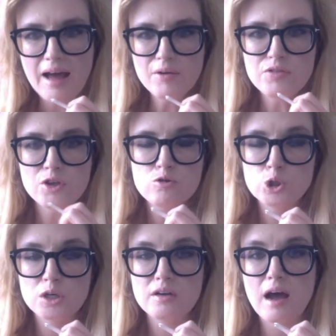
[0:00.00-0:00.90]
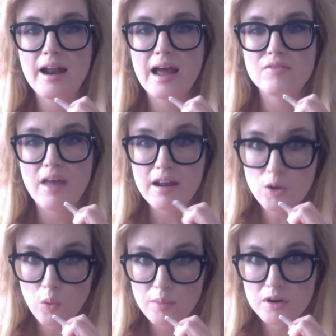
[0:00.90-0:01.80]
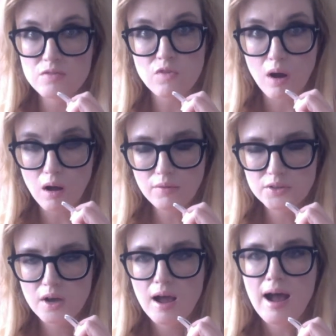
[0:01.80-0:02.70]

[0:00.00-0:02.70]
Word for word: I don't think you should not have any women involved.